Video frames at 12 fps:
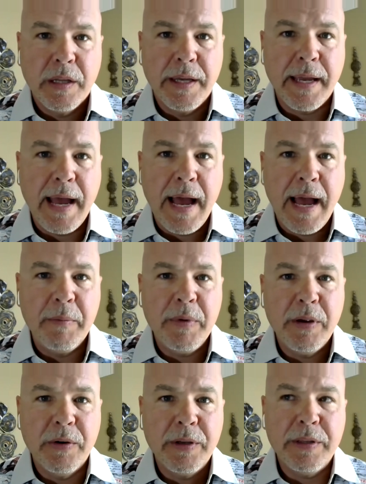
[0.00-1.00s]
Like I'm
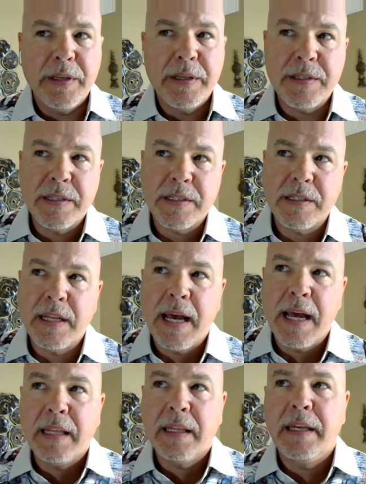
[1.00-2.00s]
hearing this, is
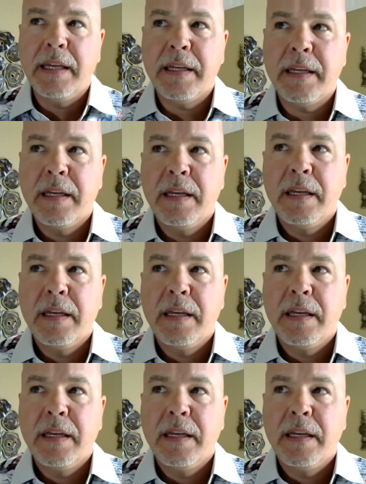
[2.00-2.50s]
not like,